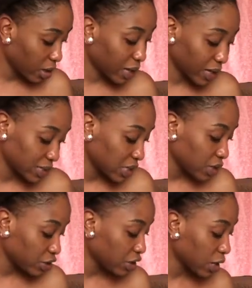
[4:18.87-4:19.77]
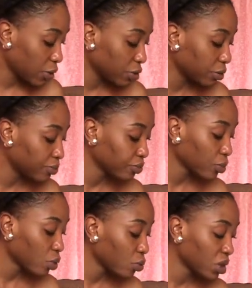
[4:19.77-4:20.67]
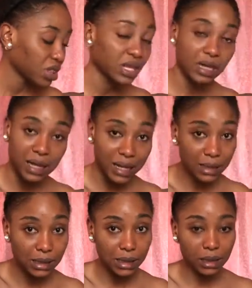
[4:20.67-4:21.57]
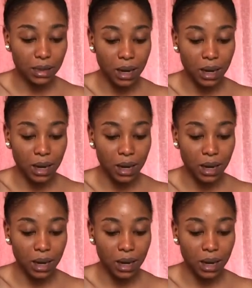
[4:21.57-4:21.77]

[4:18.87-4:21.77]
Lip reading: like I said earlier on, with cleansing.